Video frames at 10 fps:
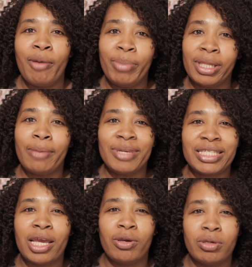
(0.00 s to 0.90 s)
But let me
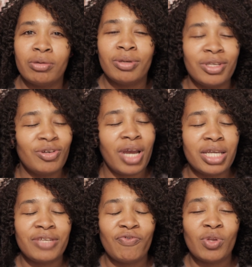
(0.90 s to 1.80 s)
tell you, you
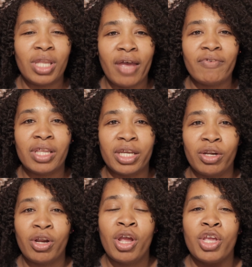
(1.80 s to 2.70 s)
guys, if you love
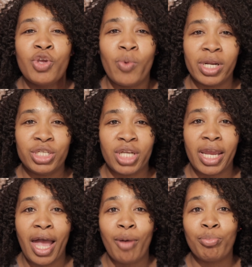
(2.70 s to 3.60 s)
glitter, you want to
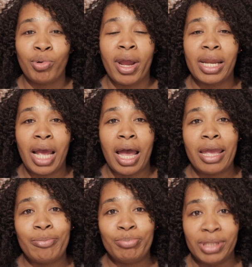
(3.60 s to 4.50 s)
check out Bright
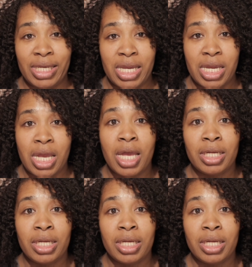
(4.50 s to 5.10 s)
Eyed Bling.